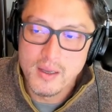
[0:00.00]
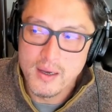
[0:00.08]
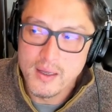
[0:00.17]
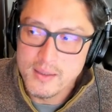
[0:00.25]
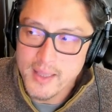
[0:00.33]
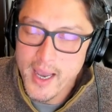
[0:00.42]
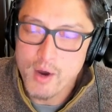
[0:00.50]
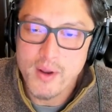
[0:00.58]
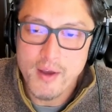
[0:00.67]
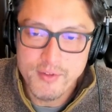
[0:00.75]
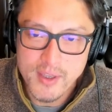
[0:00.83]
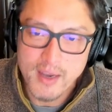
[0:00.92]
allowed
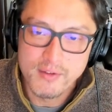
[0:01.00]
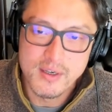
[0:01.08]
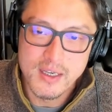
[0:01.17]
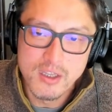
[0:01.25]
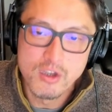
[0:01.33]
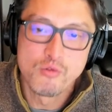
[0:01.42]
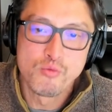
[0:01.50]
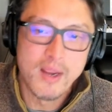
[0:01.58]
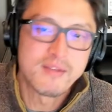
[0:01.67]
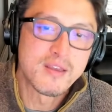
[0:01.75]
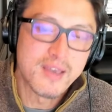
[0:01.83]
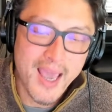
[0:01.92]
FTX to continue
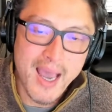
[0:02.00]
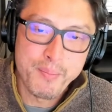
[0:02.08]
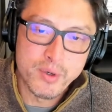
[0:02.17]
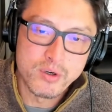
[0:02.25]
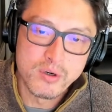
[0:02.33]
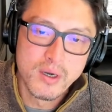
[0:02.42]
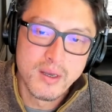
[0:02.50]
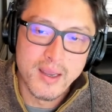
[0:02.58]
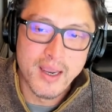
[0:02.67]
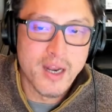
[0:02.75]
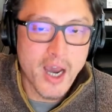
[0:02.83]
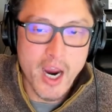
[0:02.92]
raising capital
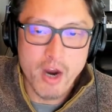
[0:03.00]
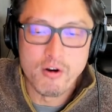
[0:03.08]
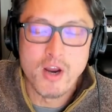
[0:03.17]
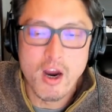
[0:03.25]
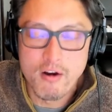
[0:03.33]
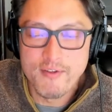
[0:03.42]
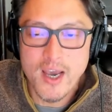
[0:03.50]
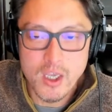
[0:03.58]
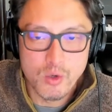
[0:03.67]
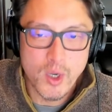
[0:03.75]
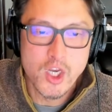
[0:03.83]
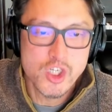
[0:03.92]
at higher and higher
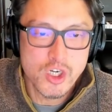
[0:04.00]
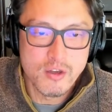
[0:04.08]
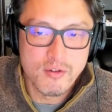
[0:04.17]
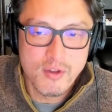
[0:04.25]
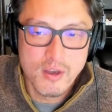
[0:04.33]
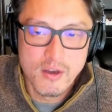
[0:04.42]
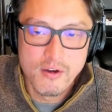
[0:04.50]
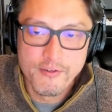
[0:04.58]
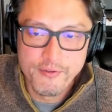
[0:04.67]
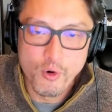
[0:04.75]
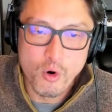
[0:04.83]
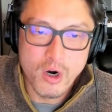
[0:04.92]
valuations
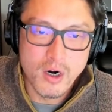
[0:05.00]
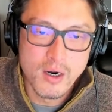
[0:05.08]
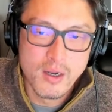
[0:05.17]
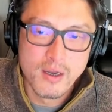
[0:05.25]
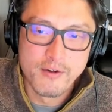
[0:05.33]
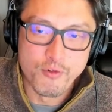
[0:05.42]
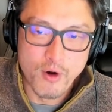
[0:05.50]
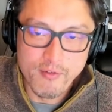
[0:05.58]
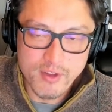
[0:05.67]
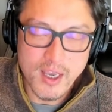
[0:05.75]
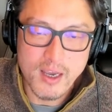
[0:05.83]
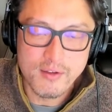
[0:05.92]
for
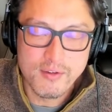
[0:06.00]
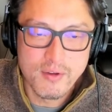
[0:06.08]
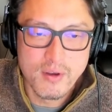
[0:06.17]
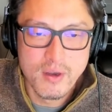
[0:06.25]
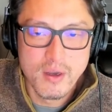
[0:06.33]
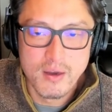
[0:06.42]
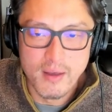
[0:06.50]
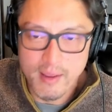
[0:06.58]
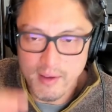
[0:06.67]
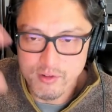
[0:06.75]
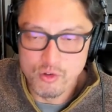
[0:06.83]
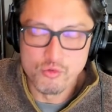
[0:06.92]
FTX
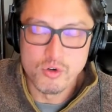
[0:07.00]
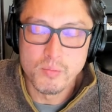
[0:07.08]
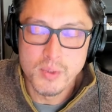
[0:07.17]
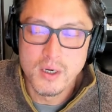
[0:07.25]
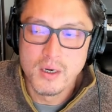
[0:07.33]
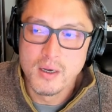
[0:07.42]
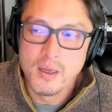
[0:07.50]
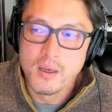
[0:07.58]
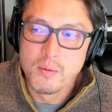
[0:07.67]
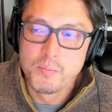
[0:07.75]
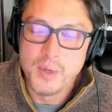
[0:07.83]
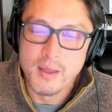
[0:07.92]
as a group.
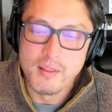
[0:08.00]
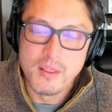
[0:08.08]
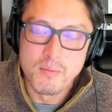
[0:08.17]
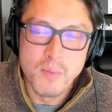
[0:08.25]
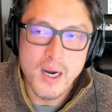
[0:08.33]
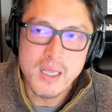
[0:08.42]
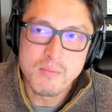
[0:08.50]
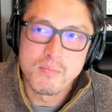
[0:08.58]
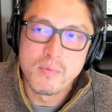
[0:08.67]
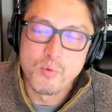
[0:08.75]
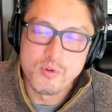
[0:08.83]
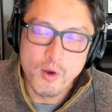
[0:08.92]
But the money
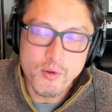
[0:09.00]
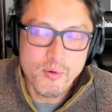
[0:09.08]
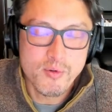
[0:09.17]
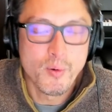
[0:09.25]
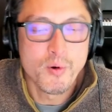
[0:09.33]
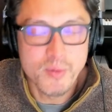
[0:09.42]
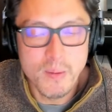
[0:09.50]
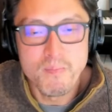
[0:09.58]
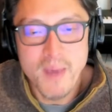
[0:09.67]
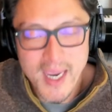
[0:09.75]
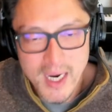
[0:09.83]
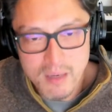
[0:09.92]
was always supposed to be
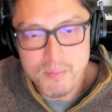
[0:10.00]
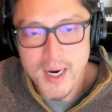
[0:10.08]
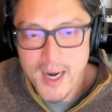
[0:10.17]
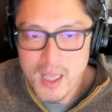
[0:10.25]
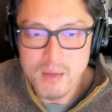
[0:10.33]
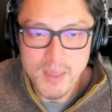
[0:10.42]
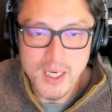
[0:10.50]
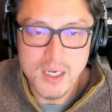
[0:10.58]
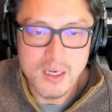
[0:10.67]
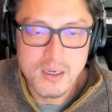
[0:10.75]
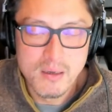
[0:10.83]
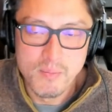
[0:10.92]
made by Alameda
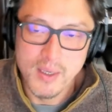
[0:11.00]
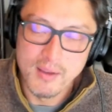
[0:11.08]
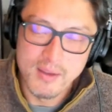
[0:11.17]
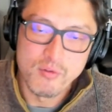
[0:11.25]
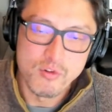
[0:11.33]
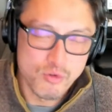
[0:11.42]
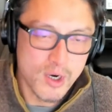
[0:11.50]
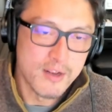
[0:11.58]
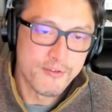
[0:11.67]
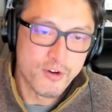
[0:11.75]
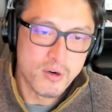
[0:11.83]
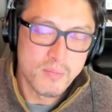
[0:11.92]
because that was a trading
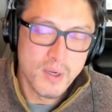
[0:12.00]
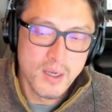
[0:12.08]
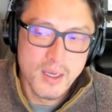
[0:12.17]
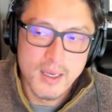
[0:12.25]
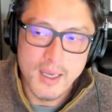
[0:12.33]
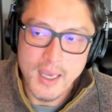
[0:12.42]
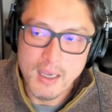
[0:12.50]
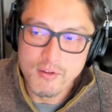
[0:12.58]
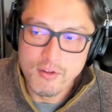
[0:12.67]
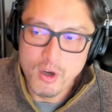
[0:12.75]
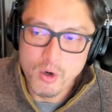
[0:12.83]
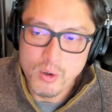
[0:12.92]
firm. And
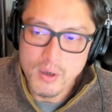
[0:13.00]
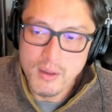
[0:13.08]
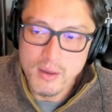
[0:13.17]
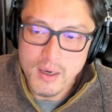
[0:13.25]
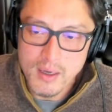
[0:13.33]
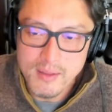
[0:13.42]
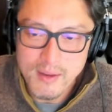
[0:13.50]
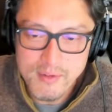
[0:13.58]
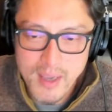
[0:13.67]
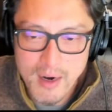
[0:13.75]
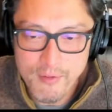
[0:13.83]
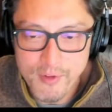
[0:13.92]
so this
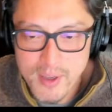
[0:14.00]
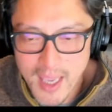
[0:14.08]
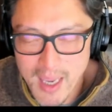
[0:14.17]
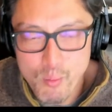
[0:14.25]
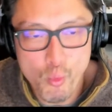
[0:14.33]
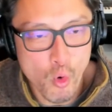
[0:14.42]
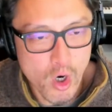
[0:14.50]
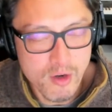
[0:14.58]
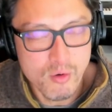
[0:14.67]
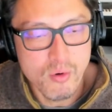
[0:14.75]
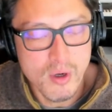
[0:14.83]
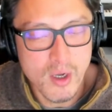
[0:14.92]
kind of game worked
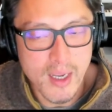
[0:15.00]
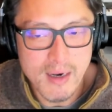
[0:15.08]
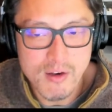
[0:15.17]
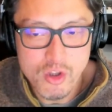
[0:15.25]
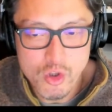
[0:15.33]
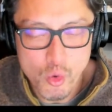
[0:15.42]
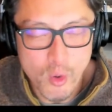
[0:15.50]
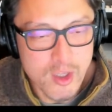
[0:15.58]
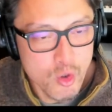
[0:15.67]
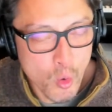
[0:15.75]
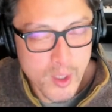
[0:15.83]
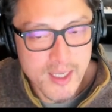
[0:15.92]
in
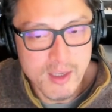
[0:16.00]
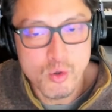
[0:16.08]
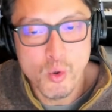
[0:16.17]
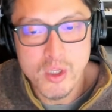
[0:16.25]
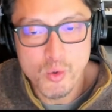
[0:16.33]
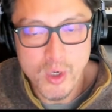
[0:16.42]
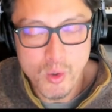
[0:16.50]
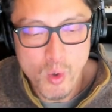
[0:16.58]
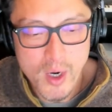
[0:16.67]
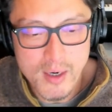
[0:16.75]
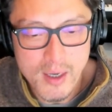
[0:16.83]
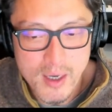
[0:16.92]
2020 and
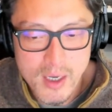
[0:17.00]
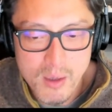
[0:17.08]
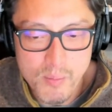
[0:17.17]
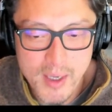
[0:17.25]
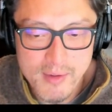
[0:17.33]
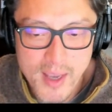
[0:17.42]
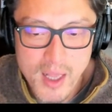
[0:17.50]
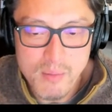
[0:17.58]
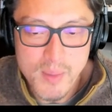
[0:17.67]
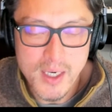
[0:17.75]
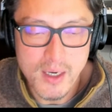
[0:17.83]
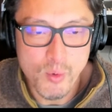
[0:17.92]
2021 because
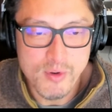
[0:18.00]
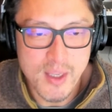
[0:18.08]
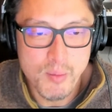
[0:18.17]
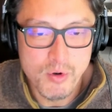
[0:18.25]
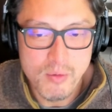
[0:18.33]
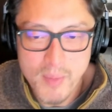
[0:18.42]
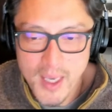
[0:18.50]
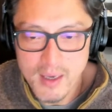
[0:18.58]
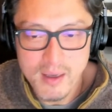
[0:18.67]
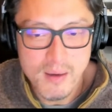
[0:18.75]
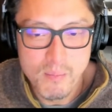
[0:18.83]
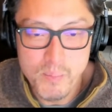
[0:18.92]
Alameda was able to
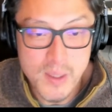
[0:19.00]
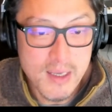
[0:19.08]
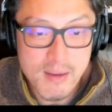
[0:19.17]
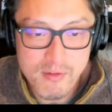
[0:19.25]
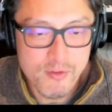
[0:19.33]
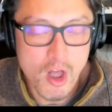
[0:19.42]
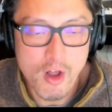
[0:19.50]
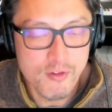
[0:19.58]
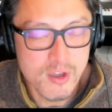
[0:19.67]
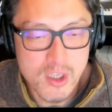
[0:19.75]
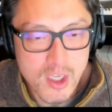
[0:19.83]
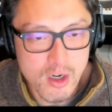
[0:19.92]
make billions of dollars a
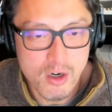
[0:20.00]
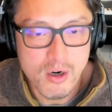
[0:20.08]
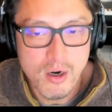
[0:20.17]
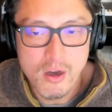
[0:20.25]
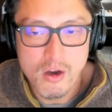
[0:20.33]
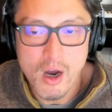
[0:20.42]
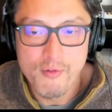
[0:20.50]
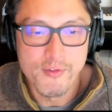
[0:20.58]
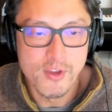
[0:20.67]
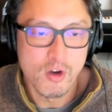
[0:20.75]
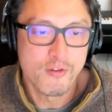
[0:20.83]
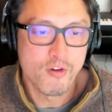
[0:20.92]
year off of
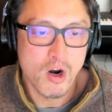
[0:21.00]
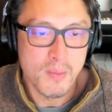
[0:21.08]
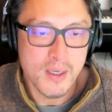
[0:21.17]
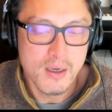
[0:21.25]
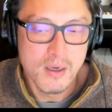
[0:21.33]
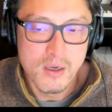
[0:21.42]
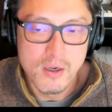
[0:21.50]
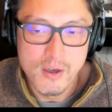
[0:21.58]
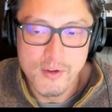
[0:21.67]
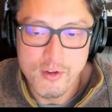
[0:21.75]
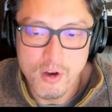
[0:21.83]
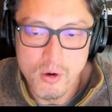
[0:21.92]
yield farming.
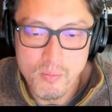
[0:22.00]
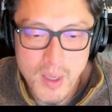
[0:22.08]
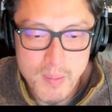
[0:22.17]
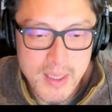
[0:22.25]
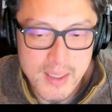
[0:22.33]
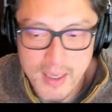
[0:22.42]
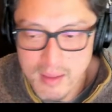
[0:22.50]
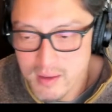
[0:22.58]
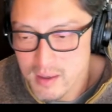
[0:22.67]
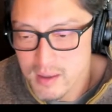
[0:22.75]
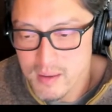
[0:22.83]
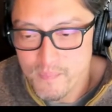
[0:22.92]
So maybe the